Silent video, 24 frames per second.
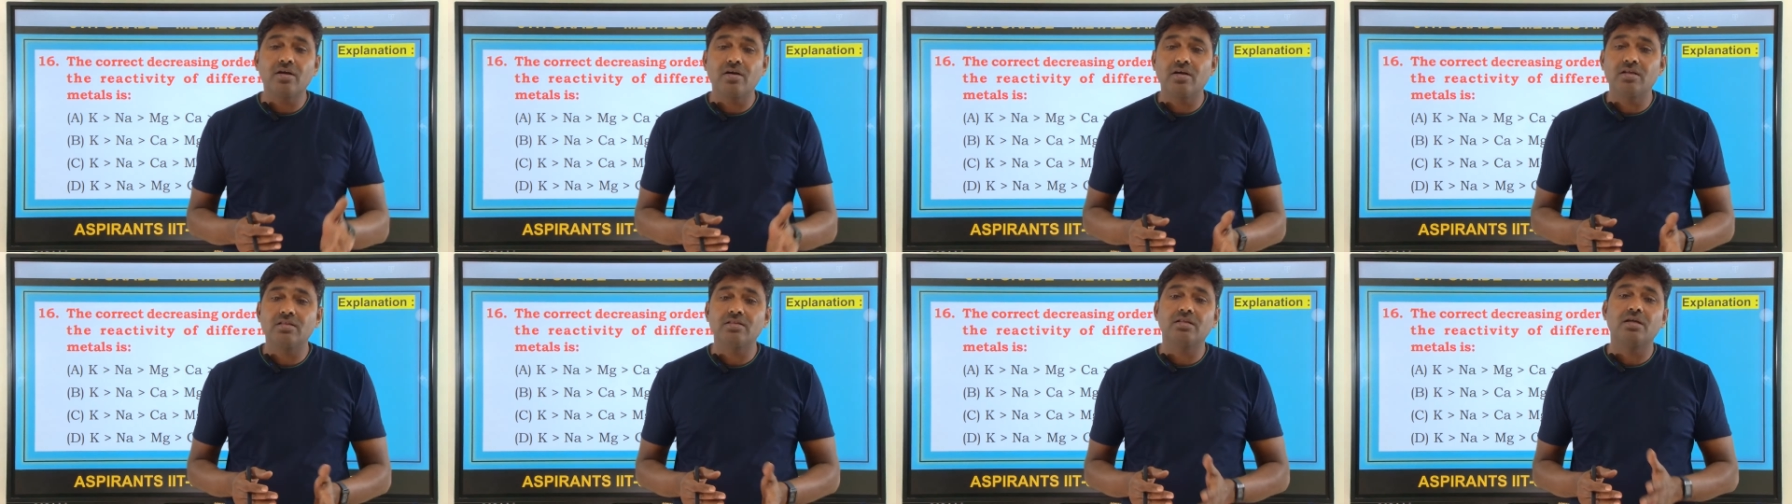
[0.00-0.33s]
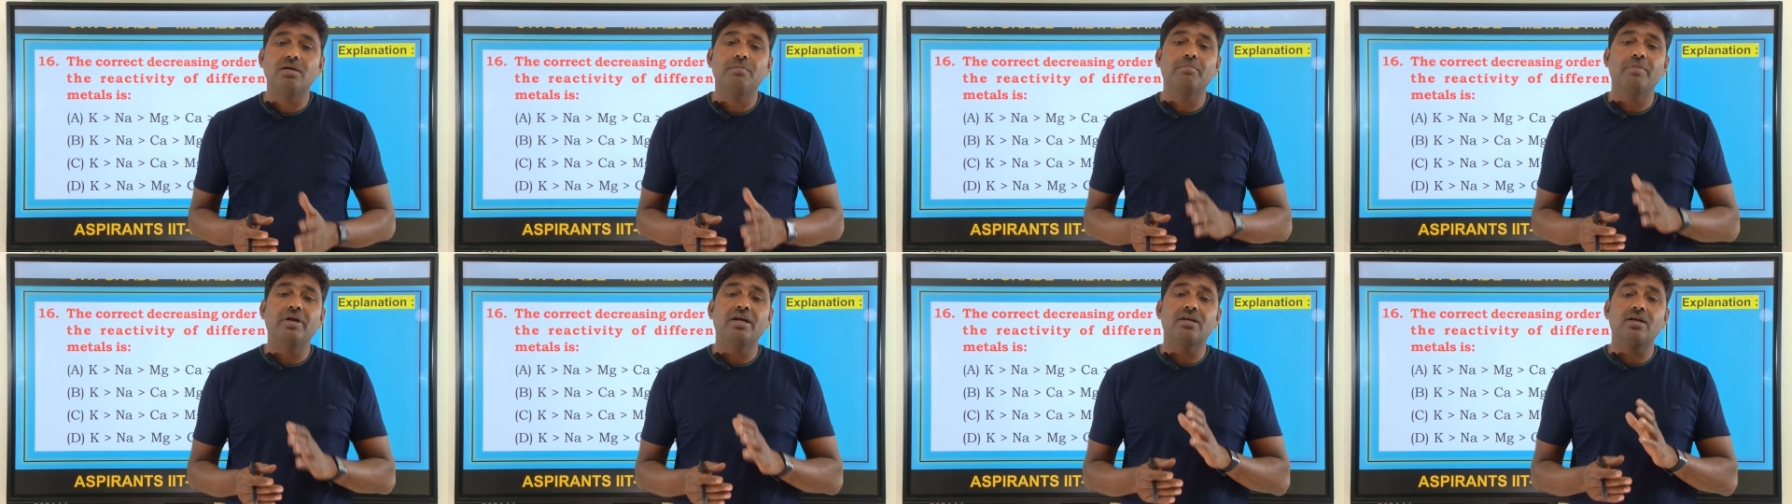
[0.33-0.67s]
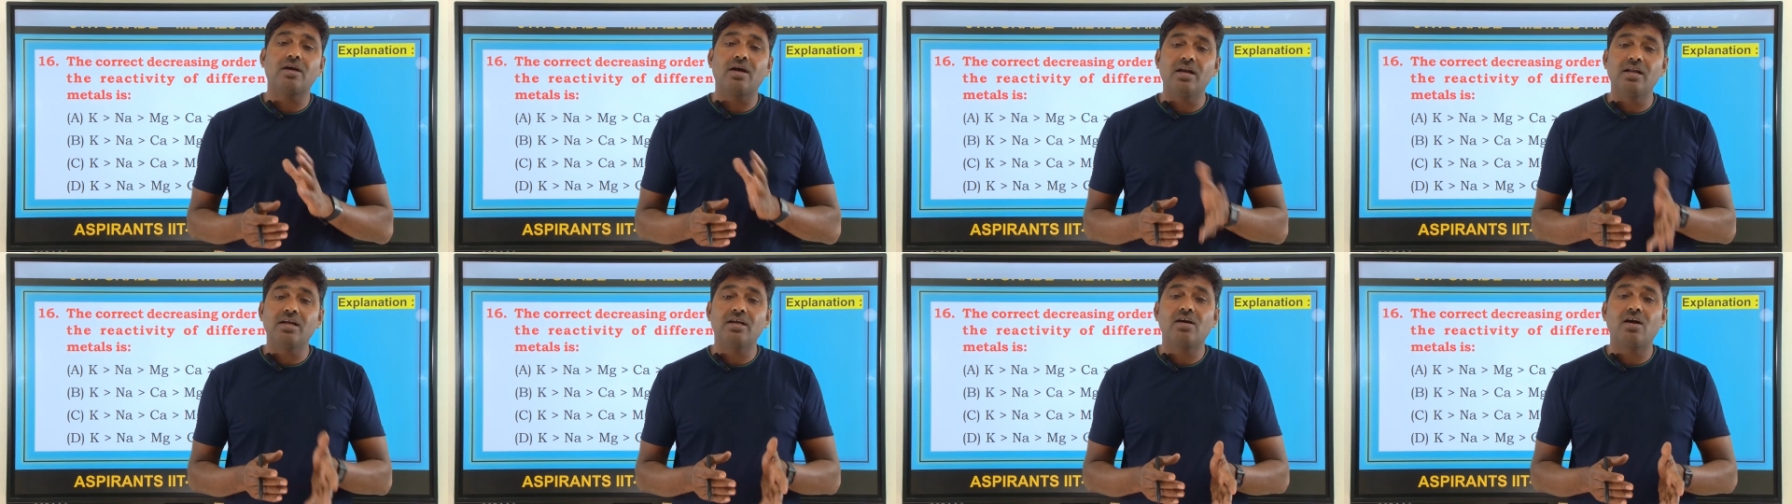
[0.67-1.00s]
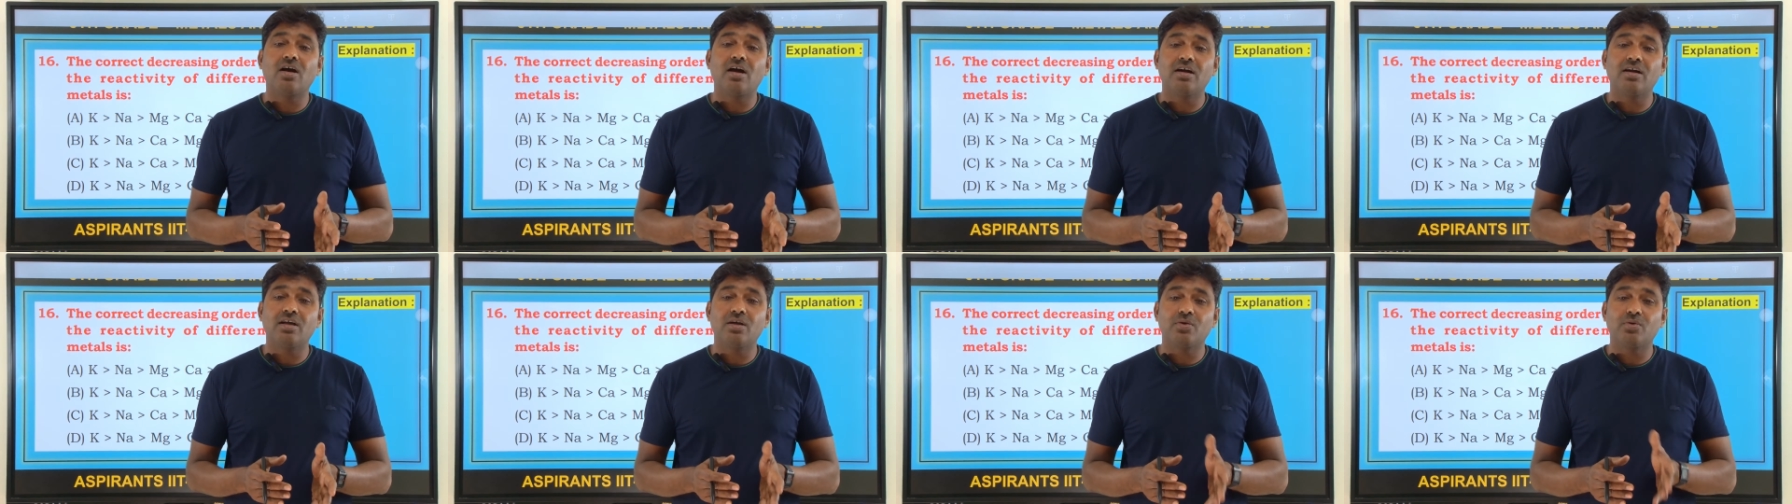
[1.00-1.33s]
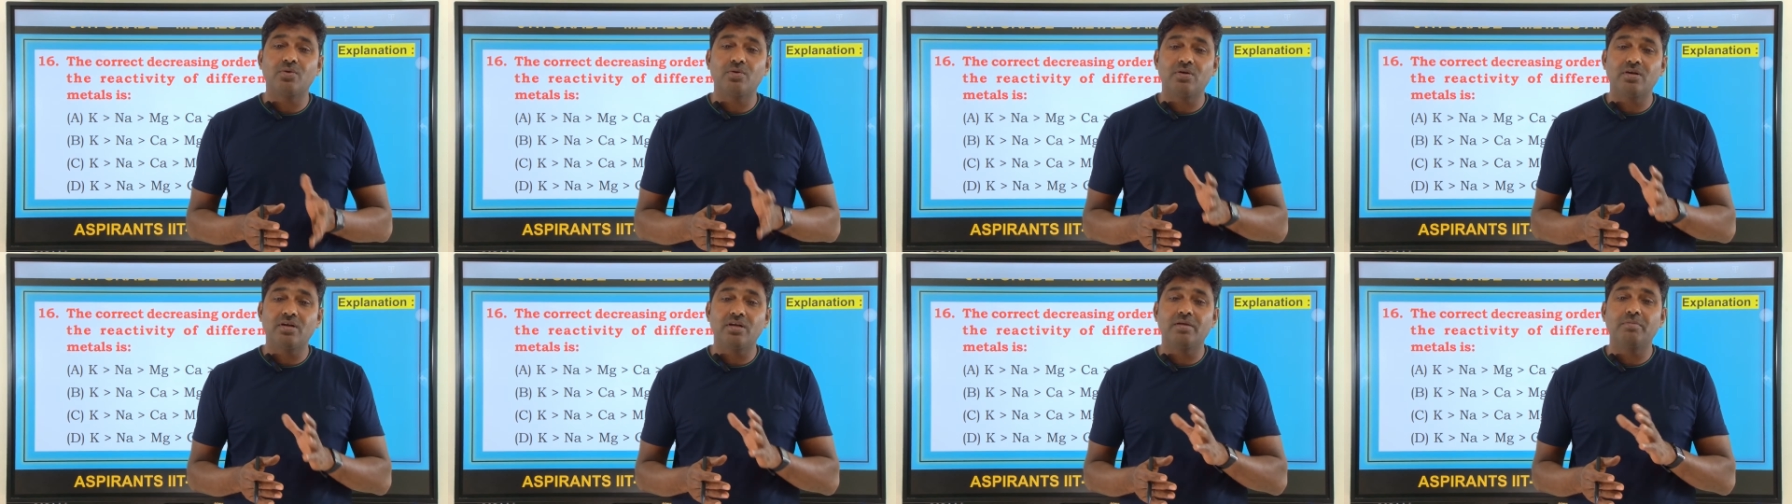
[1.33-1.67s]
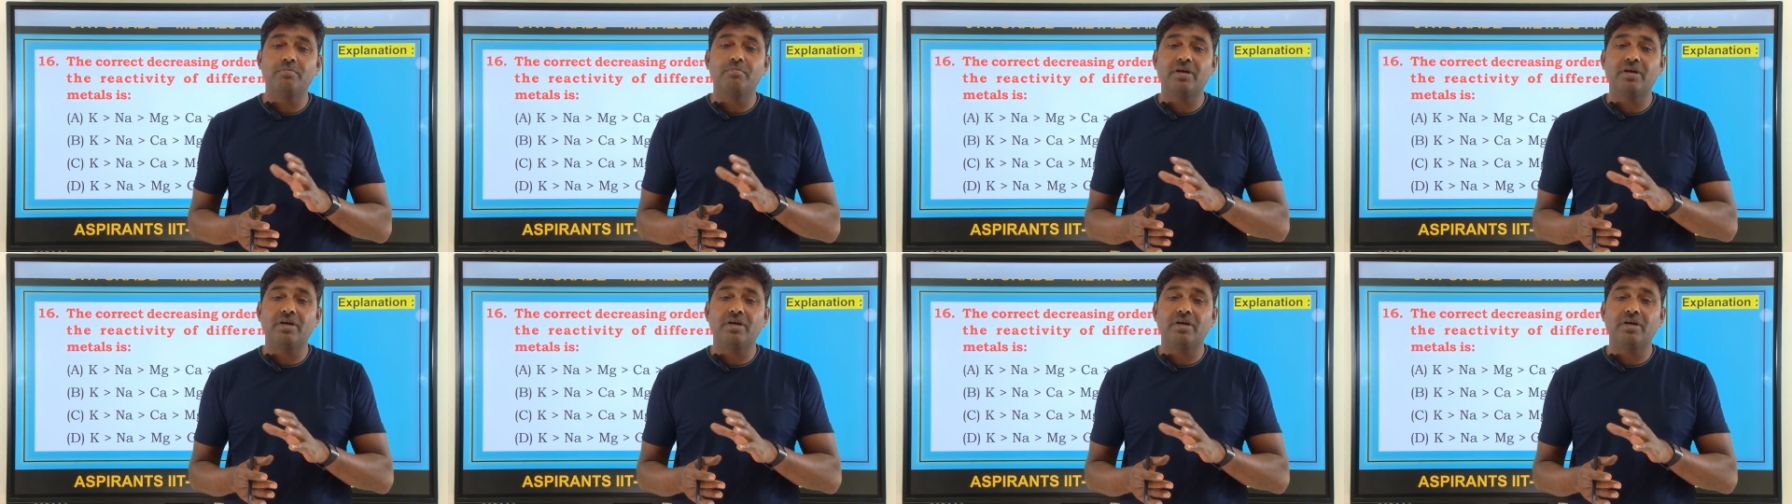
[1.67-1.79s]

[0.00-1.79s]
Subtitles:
on the metallic order only,